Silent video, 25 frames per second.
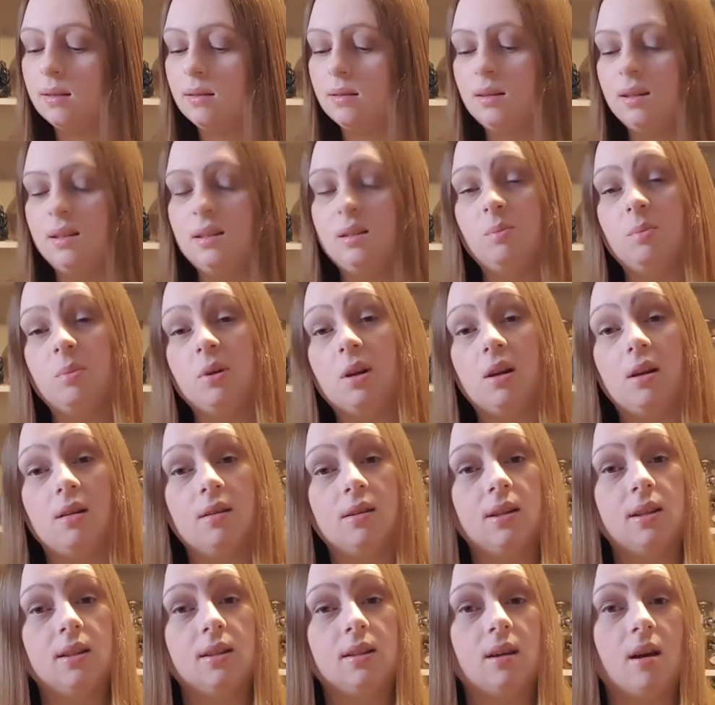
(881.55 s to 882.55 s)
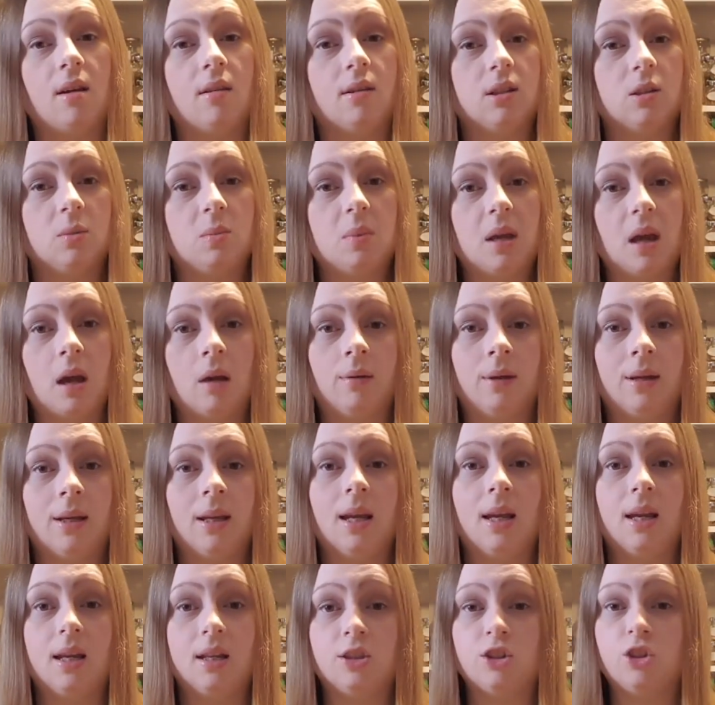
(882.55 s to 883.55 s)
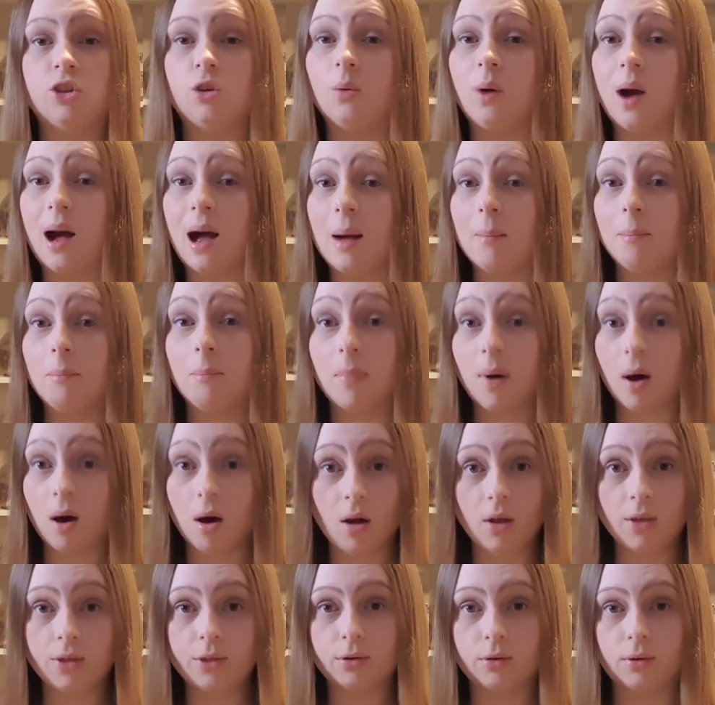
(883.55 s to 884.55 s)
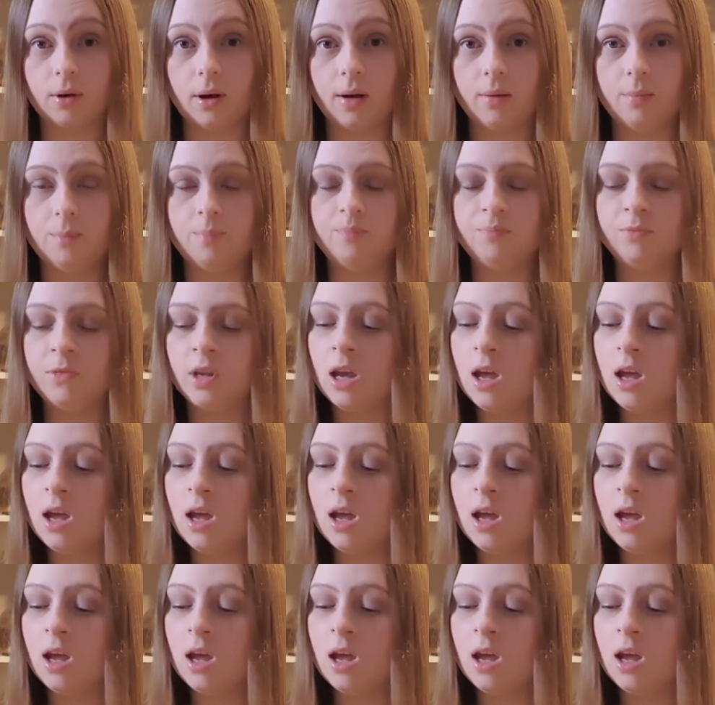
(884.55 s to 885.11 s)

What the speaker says: this plant is going to be going into our bathroom.